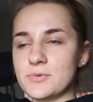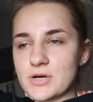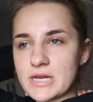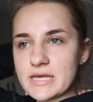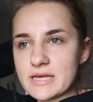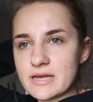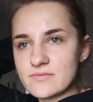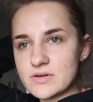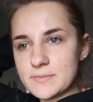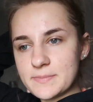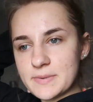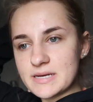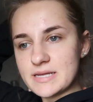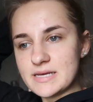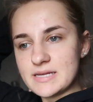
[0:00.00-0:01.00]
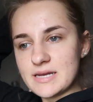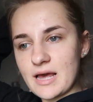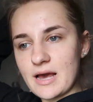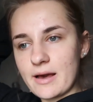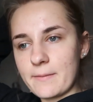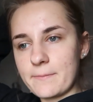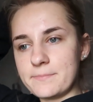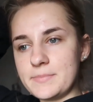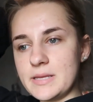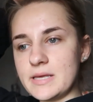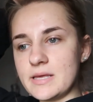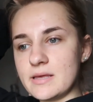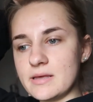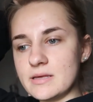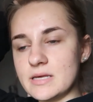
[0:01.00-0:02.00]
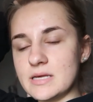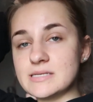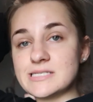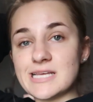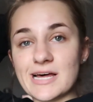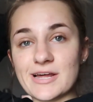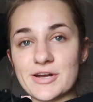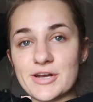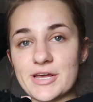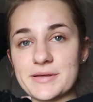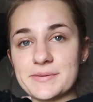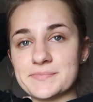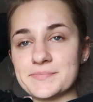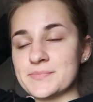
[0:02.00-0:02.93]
morning, everybody, and happy Saturday.